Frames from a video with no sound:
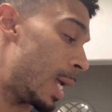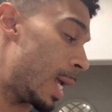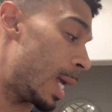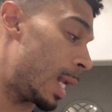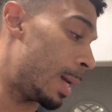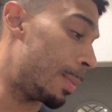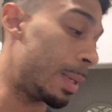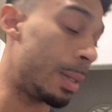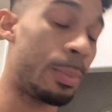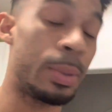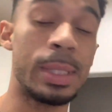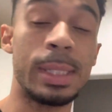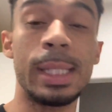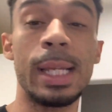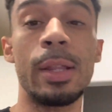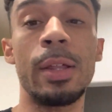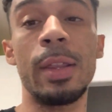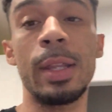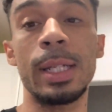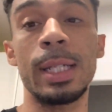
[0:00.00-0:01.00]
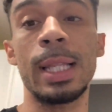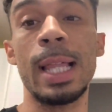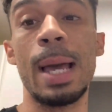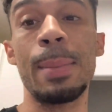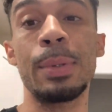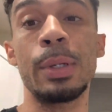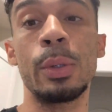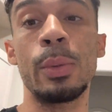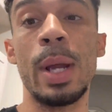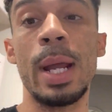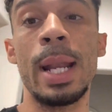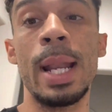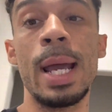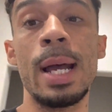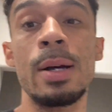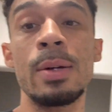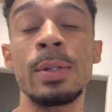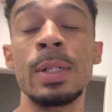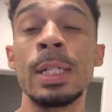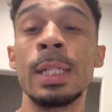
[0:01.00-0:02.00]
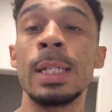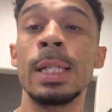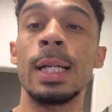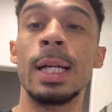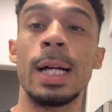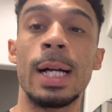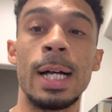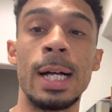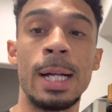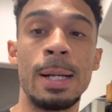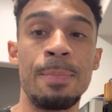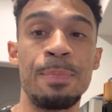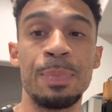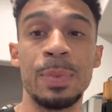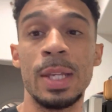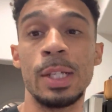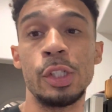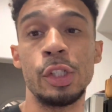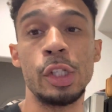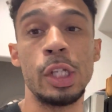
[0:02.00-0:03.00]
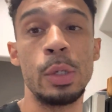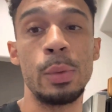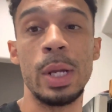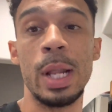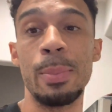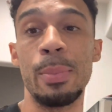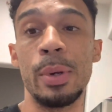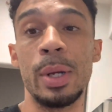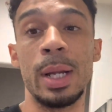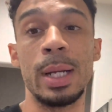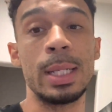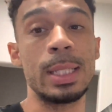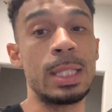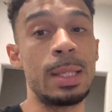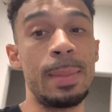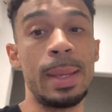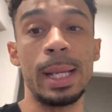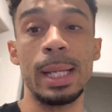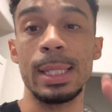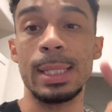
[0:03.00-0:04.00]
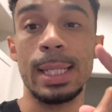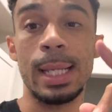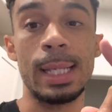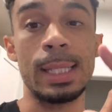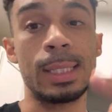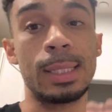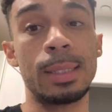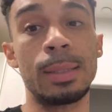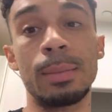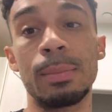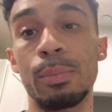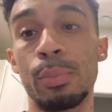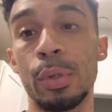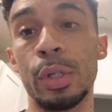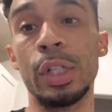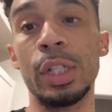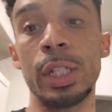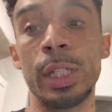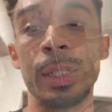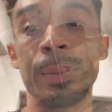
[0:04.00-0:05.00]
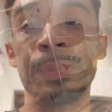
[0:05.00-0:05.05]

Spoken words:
And I'm gonna put together the tilapia right now and show you what I put on it to make it taste pretty good.